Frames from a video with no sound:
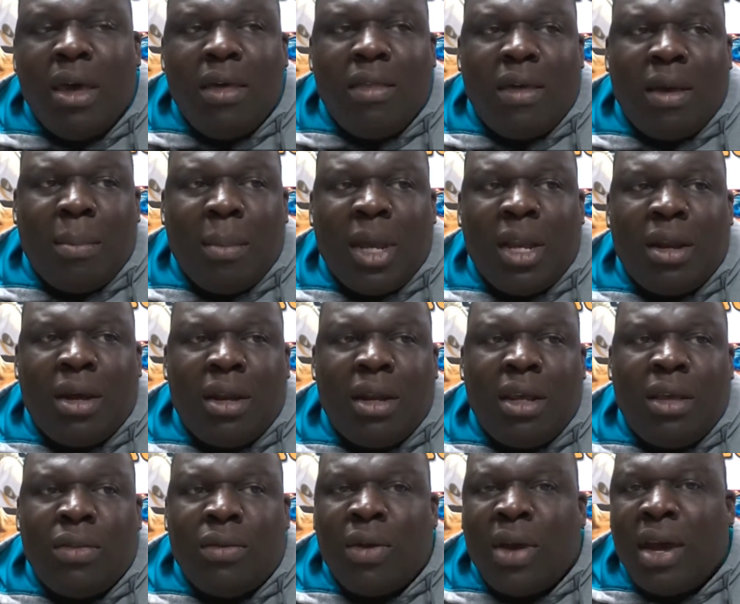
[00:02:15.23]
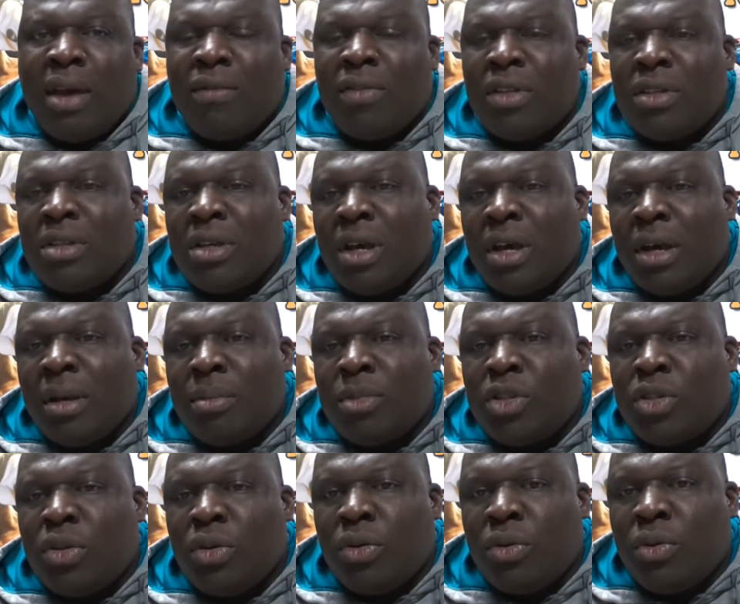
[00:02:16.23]
that may not either have the time
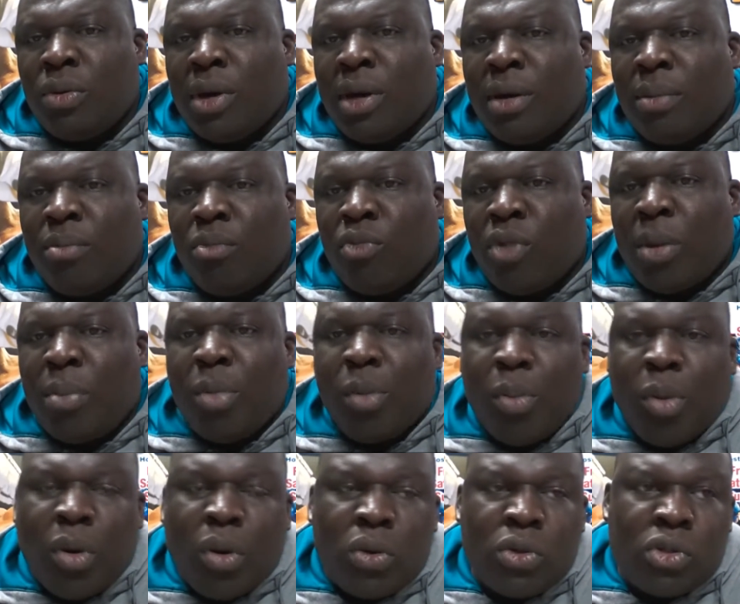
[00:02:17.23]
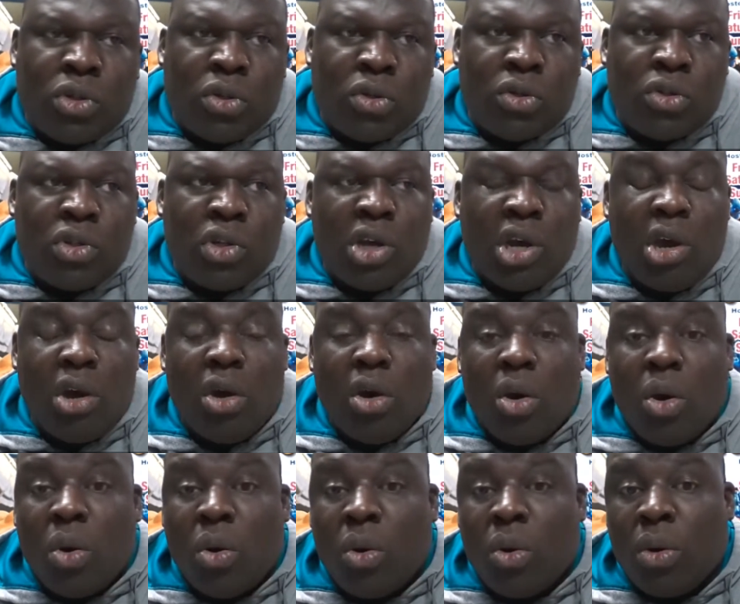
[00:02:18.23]
to write proposals
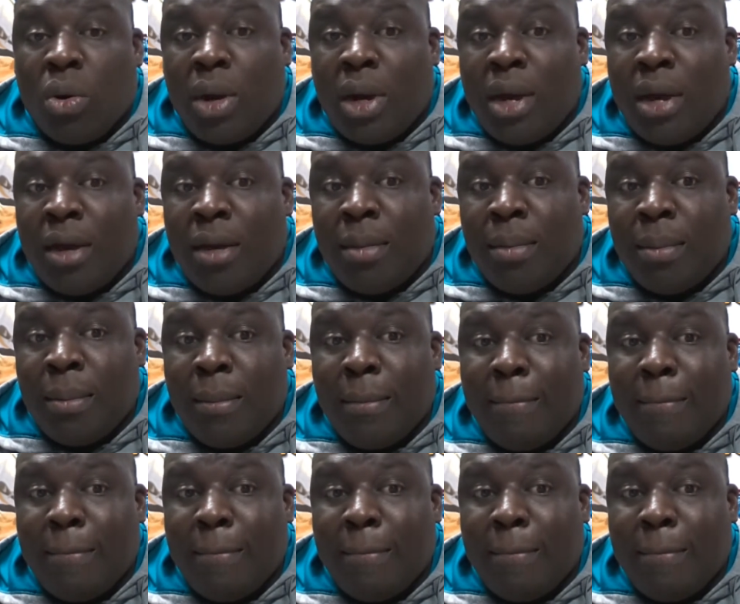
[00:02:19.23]
or